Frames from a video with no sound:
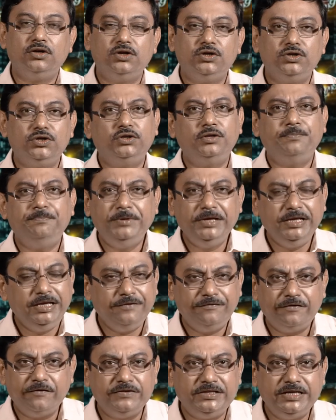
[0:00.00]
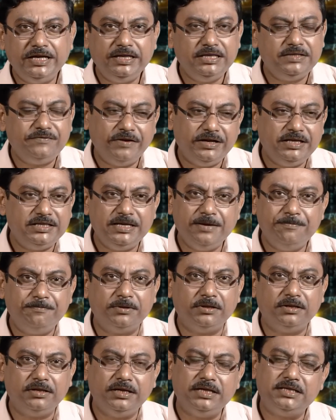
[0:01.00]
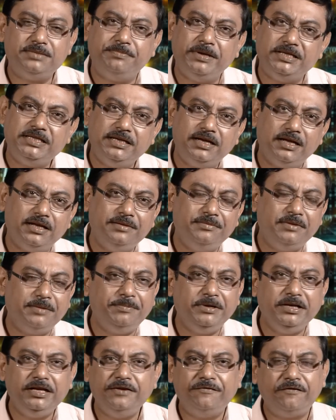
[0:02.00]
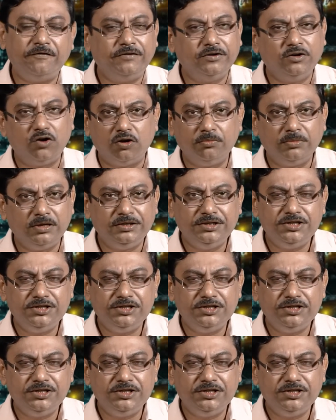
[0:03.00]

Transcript: So the PDF of z is very simple. It's basically the PDF of a normal